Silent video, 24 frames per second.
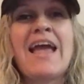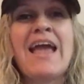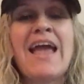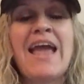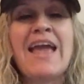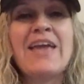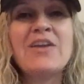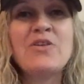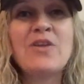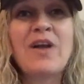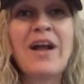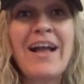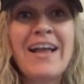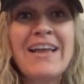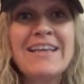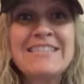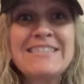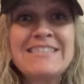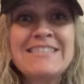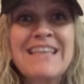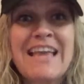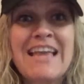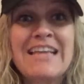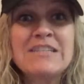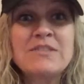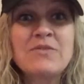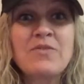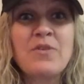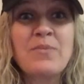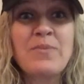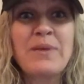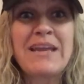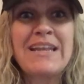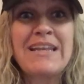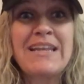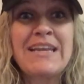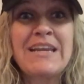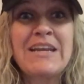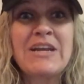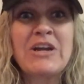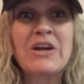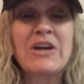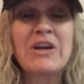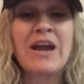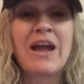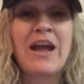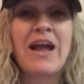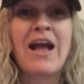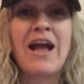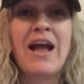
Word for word: Hey, you guys, thanks for being here.